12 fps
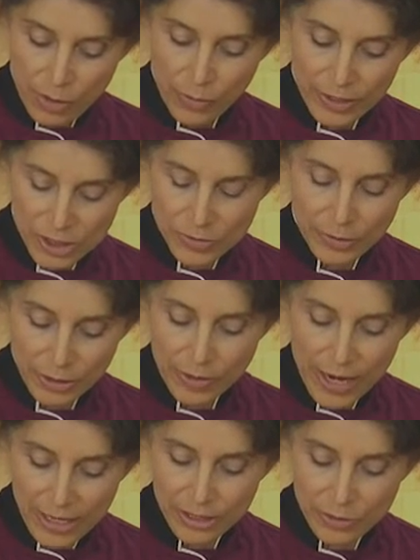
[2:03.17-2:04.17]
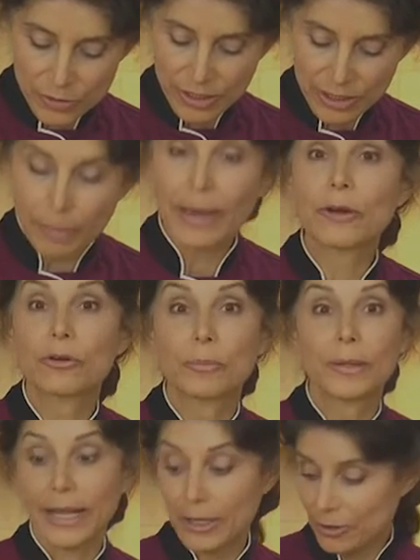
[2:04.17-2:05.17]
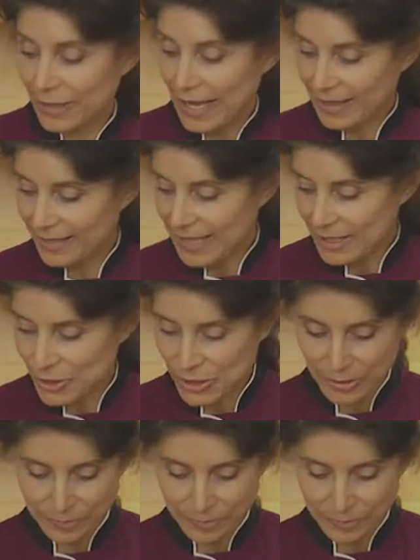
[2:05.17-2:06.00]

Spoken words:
when it's pureed using the microplaner like this.